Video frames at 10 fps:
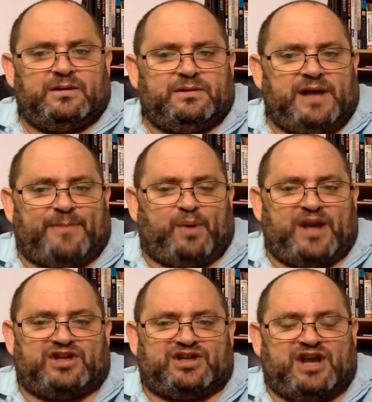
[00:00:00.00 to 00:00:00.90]
Yeah,
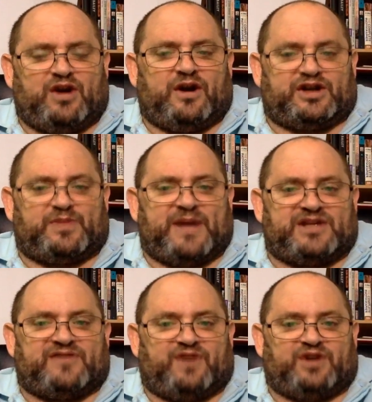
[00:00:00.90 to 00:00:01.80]
braces here are
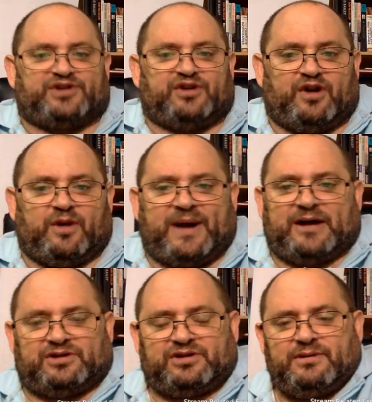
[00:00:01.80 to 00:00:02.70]
expensive also. They're
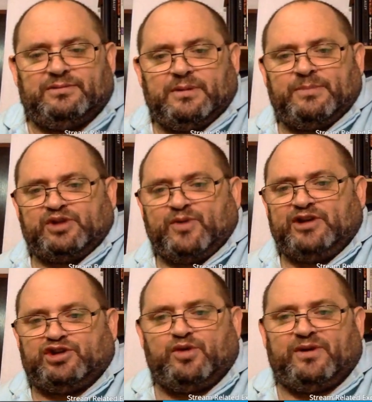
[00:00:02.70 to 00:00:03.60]
about
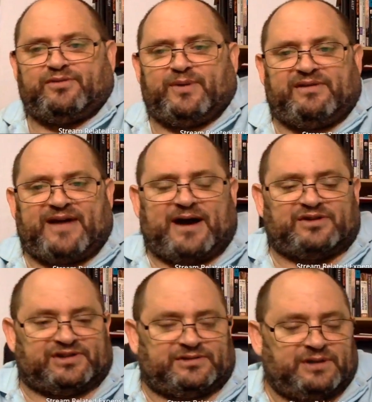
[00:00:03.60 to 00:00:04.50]
between 2 and
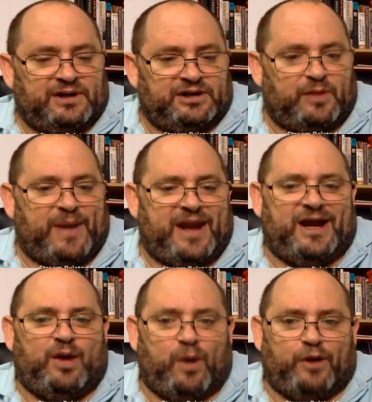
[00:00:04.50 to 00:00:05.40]
3,000,
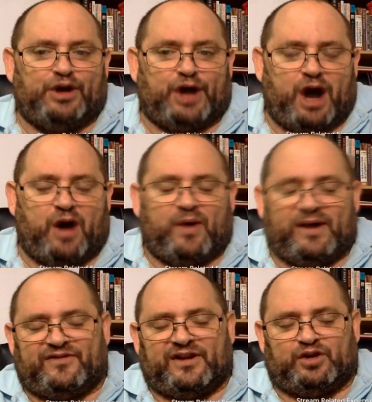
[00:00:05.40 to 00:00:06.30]
depending on where you go
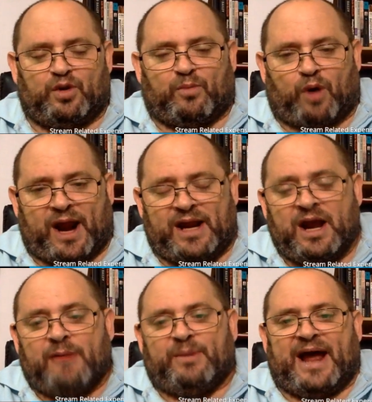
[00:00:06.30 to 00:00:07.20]
and if you do them right.
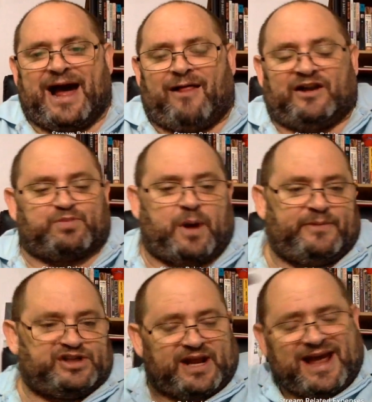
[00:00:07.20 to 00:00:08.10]
But Alex
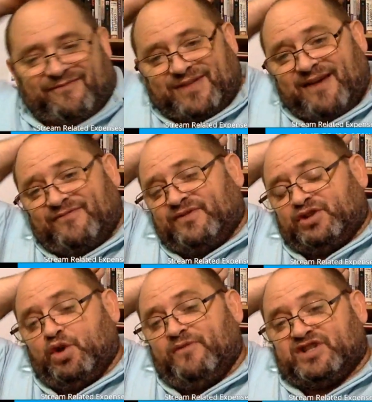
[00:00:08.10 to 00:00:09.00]
probably is going to have 2 of his